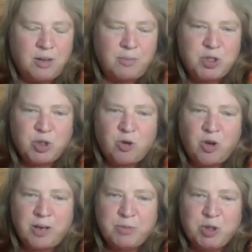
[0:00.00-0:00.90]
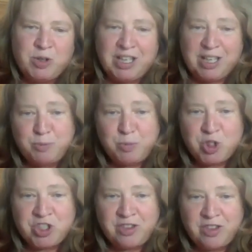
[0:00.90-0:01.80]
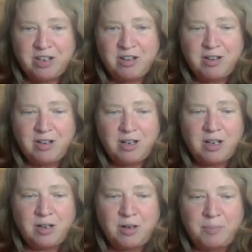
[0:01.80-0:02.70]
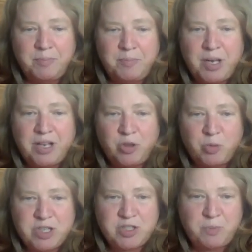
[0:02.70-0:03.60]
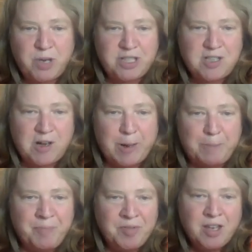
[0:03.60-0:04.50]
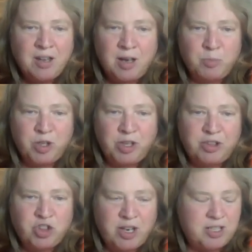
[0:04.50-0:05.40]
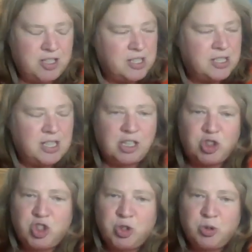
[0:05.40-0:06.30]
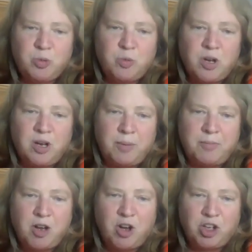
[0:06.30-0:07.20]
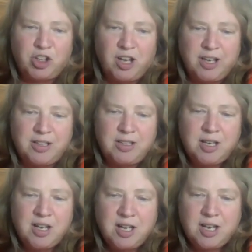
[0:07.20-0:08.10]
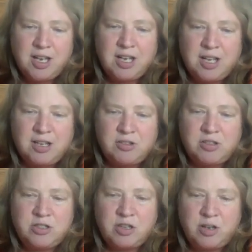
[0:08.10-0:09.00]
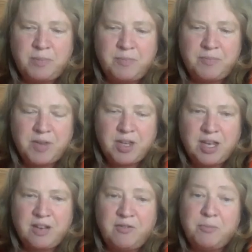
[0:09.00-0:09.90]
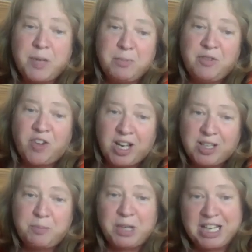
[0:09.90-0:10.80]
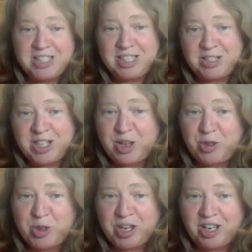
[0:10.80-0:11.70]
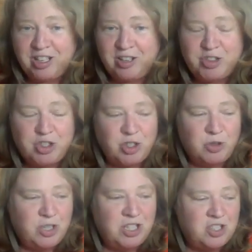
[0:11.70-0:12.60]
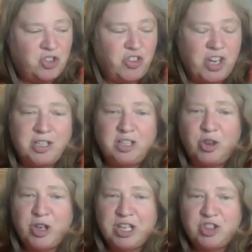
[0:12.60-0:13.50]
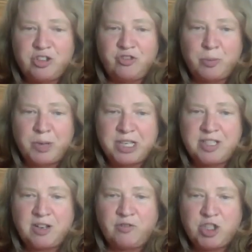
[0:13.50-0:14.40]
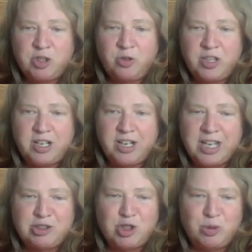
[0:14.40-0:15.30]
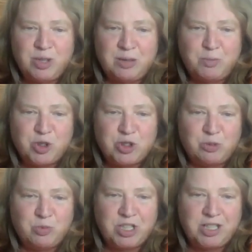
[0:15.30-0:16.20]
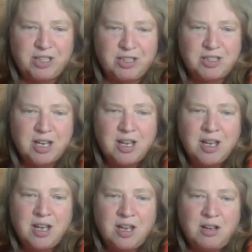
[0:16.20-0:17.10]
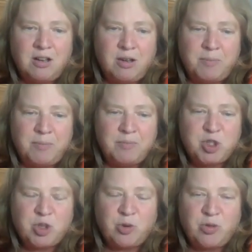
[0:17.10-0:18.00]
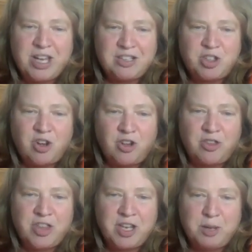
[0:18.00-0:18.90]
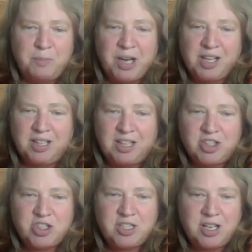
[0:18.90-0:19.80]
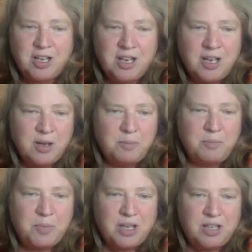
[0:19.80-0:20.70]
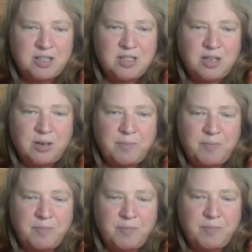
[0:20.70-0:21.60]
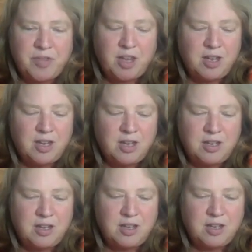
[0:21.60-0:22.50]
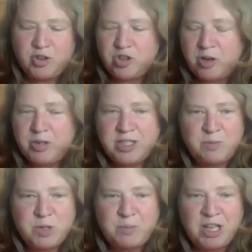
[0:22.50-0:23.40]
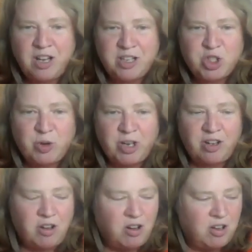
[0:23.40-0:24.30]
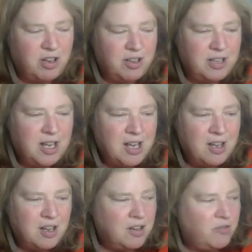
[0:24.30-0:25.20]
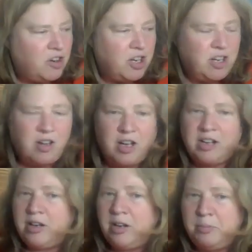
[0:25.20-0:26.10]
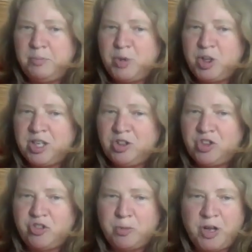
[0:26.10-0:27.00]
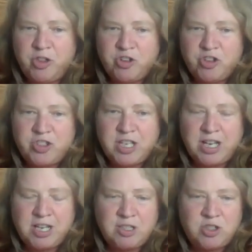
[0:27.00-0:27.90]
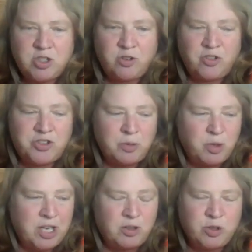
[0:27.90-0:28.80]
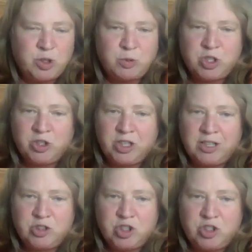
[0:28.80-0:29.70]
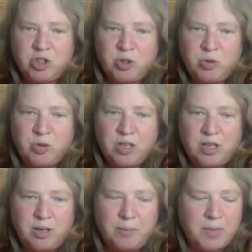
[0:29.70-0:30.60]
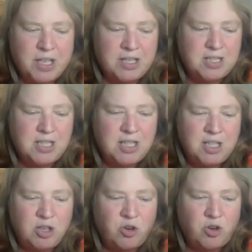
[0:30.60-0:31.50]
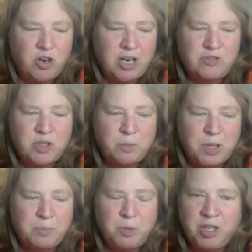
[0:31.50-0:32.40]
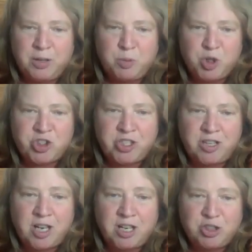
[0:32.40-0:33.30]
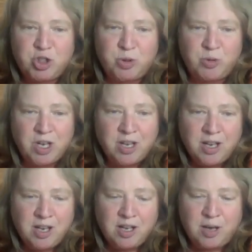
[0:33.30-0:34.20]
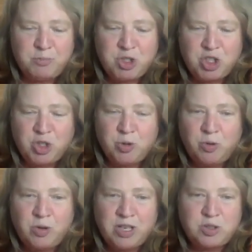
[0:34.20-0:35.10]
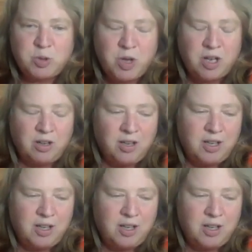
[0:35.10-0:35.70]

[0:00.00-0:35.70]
So I'm doing in person there, but the rest of my time, I'm really trying to stick to online and maybe find a place. That's the other thing I'd love to do, is find a location for myself too, that I can do in-person readings. So that's on the bucket list. But yeah, there's always seems to be lots going on. I've already got bookings for Mother's Day. So if someone else was looking to do a tea or have some people in person, I do come to you as well.